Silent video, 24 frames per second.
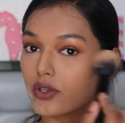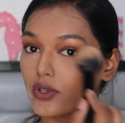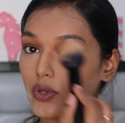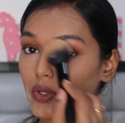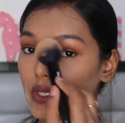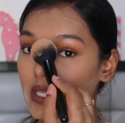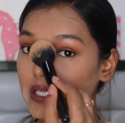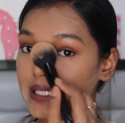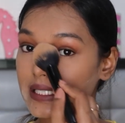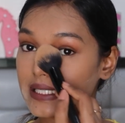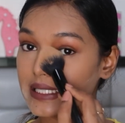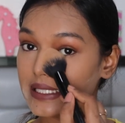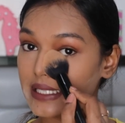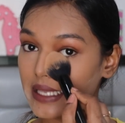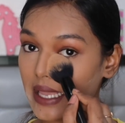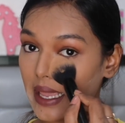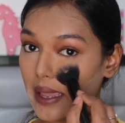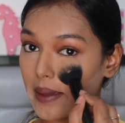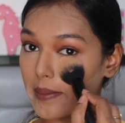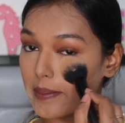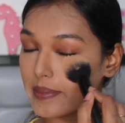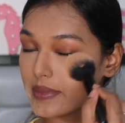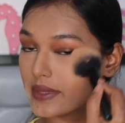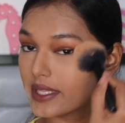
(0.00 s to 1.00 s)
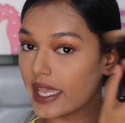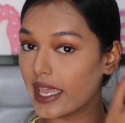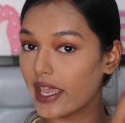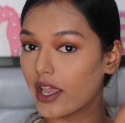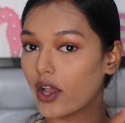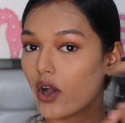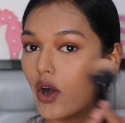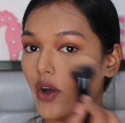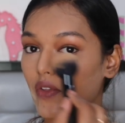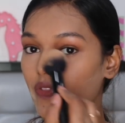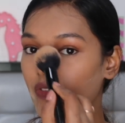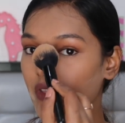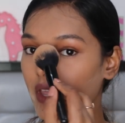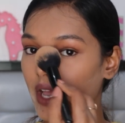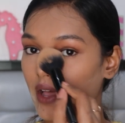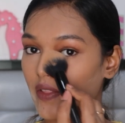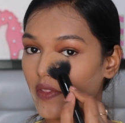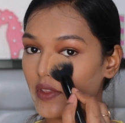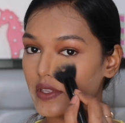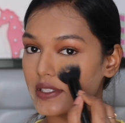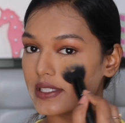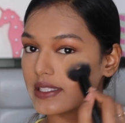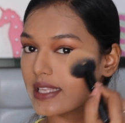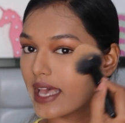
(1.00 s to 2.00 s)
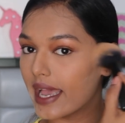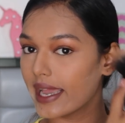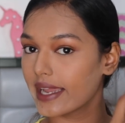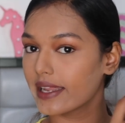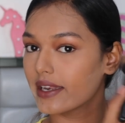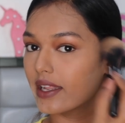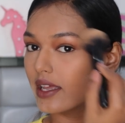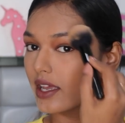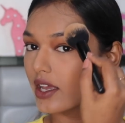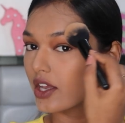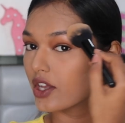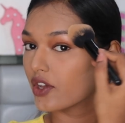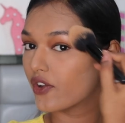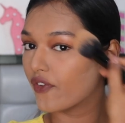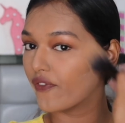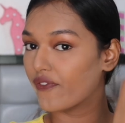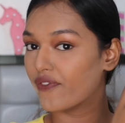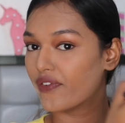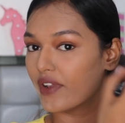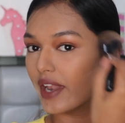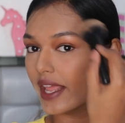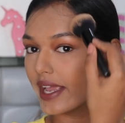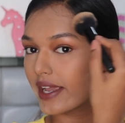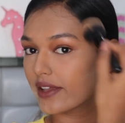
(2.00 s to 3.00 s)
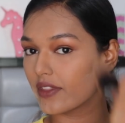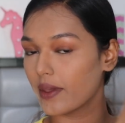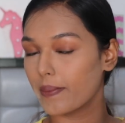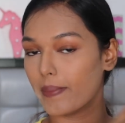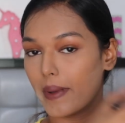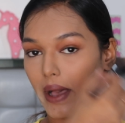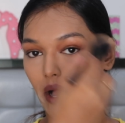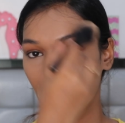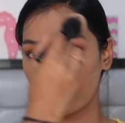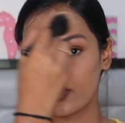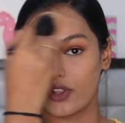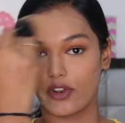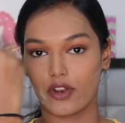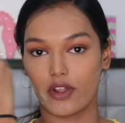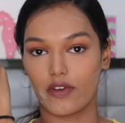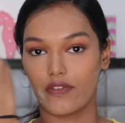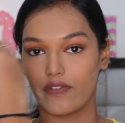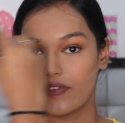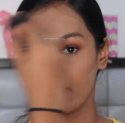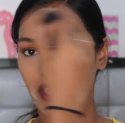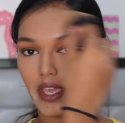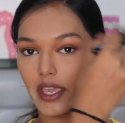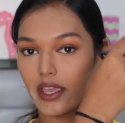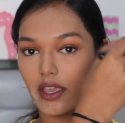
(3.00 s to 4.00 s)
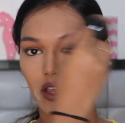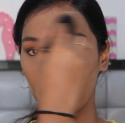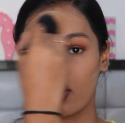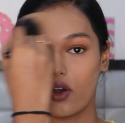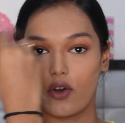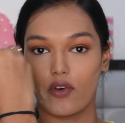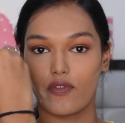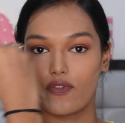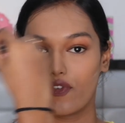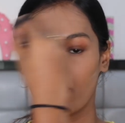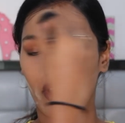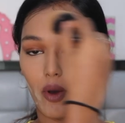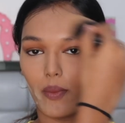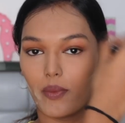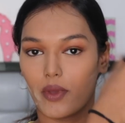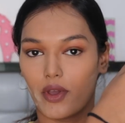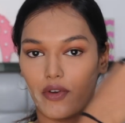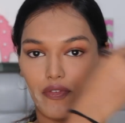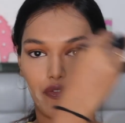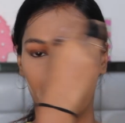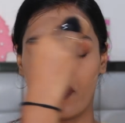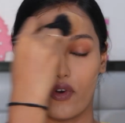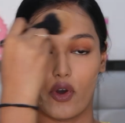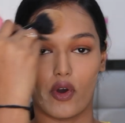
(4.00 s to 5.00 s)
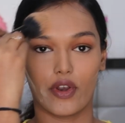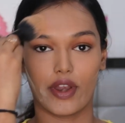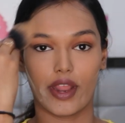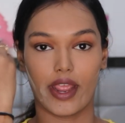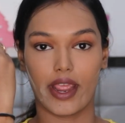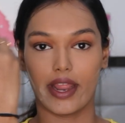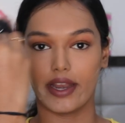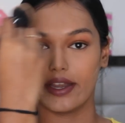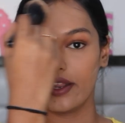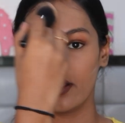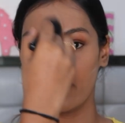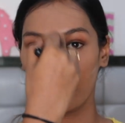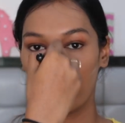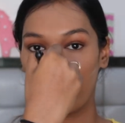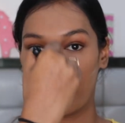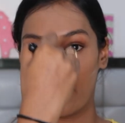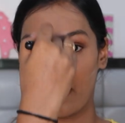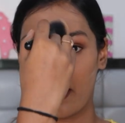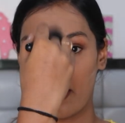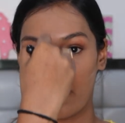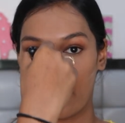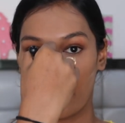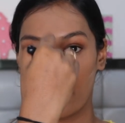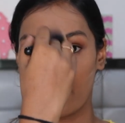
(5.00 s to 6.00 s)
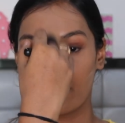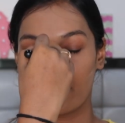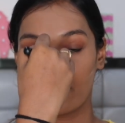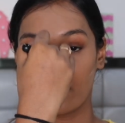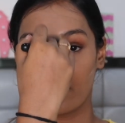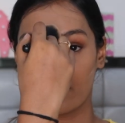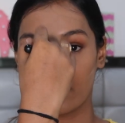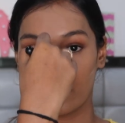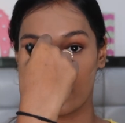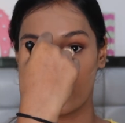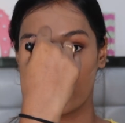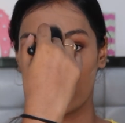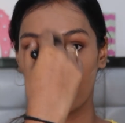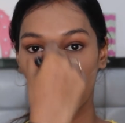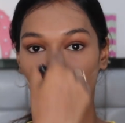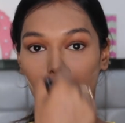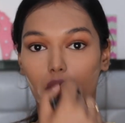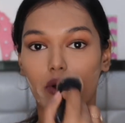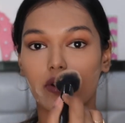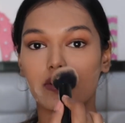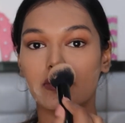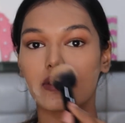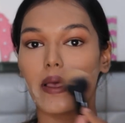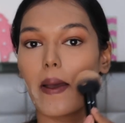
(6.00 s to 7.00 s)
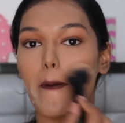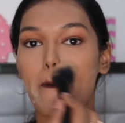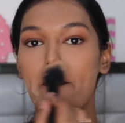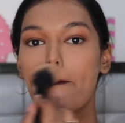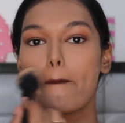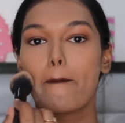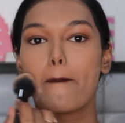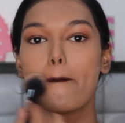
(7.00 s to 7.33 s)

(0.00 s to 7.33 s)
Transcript: Do the same thing on the other side. Flick the powder away from your forehead, from your nose,